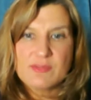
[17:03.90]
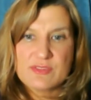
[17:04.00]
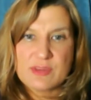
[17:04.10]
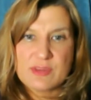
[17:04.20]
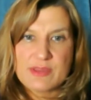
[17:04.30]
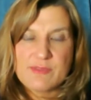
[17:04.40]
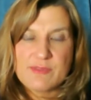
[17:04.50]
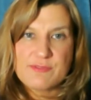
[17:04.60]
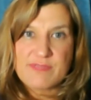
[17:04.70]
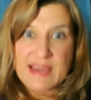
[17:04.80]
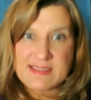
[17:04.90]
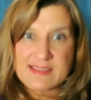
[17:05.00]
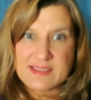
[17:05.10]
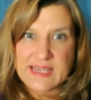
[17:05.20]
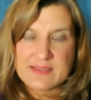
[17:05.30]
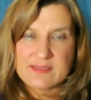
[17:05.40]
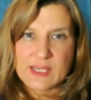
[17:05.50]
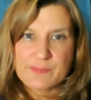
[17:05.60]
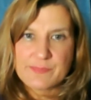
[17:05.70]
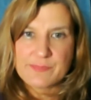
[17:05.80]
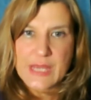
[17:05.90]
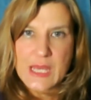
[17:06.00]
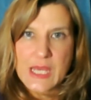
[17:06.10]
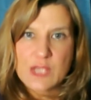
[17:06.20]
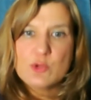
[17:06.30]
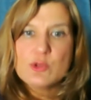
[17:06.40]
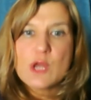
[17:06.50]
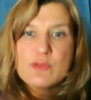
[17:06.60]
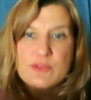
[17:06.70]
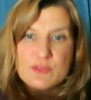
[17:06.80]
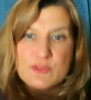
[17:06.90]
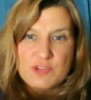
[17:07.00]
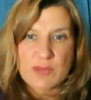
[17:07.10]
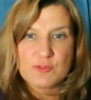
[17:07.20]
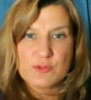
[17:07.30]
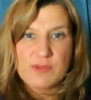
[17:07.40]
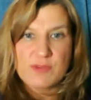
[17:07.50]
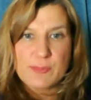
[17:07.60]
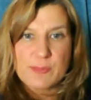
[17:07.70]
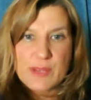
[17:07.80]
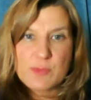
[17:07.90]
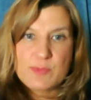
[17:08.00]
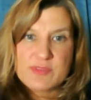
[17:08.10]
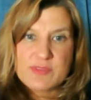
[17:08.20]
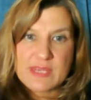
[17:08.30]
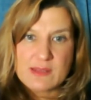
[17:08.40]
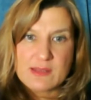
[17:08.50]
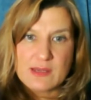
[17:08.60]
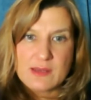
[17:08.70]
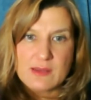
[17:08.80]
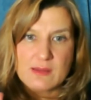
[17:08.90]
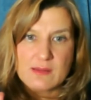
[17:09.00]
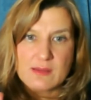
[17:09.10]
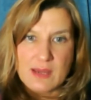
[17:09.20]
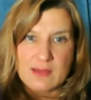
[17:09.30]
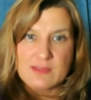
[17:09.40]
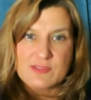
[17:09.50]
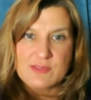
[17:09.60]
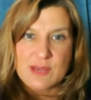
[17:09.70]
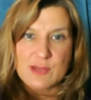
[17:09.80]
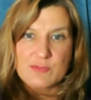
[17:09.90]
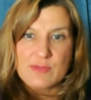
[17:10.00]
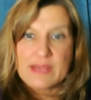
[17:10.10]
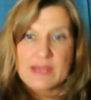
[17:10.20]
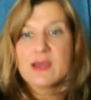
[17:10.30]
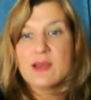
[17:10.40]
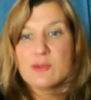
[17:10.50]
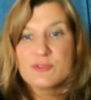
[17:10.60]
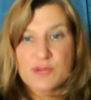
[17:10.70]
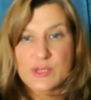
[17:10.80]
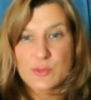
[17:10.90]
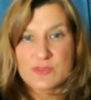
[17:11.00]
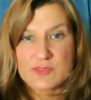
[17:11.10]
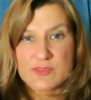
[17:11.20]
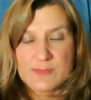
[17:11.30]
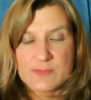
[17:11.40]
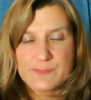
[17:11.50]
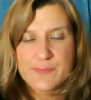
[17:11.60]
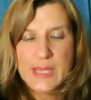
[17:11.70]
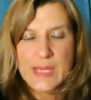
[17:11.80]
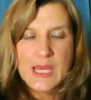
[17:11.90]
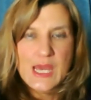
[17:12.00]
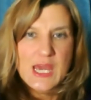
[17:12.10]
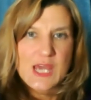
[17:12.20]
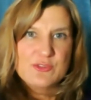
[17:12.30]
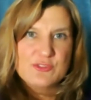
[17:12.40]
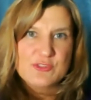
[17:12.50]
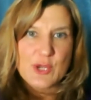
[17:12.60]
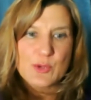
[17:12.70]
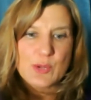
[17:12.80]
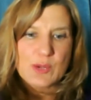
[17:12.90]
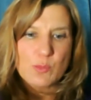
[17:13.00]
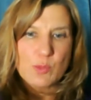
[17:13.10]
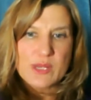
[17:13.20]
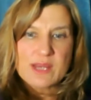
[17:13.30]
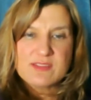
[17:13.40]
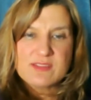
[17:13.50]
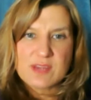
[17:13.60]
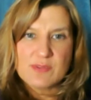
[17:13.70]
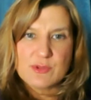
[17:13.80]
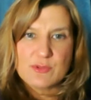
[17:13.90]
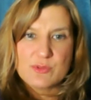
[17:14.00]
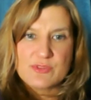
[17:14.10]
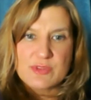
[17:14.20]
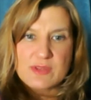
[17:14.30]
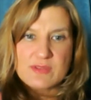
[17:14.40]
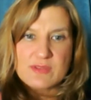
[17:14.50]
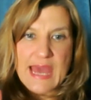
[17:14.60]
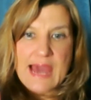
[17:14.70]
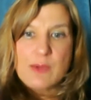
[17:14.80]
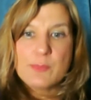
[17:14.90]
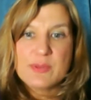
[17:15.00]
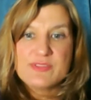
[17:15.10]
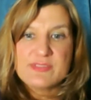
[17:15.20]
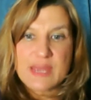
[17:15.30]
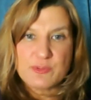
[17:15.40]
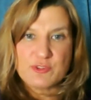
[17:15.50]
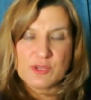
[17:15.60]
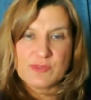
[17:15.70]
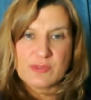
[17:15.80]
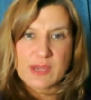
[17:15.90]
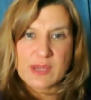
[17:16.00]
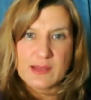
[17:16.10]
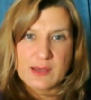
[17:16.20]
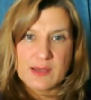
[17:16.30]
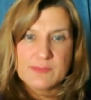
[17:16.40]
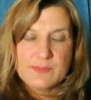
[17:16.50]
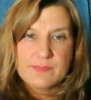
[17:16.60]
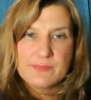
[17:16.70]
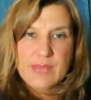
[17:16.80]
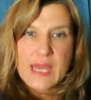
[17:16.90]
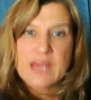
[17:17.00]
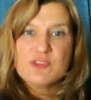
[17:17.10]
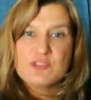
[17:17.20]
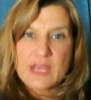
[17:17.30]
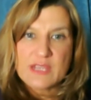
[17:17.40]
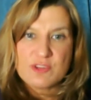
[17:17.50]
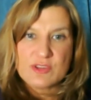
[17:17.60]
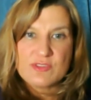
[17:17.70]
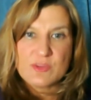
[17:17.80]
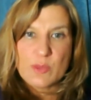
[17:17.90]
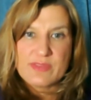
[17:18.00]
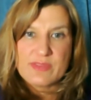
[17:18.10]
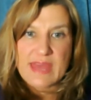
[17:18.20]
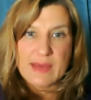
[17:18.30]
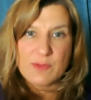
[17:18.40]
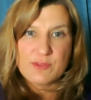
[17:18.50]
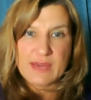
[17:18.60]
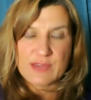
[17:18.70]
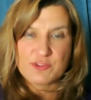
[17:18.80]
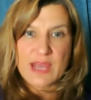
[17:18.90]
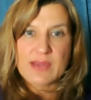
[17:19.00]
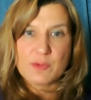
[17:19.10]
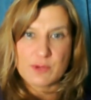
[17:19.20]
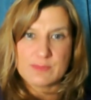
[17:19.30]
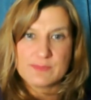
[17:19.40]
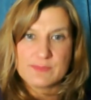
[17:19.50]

something fascinating. You know that the chakras all vibrate with particular colours, and colour is frequency. So what I discovered was that our perception of a colour changes with the health of our chakra.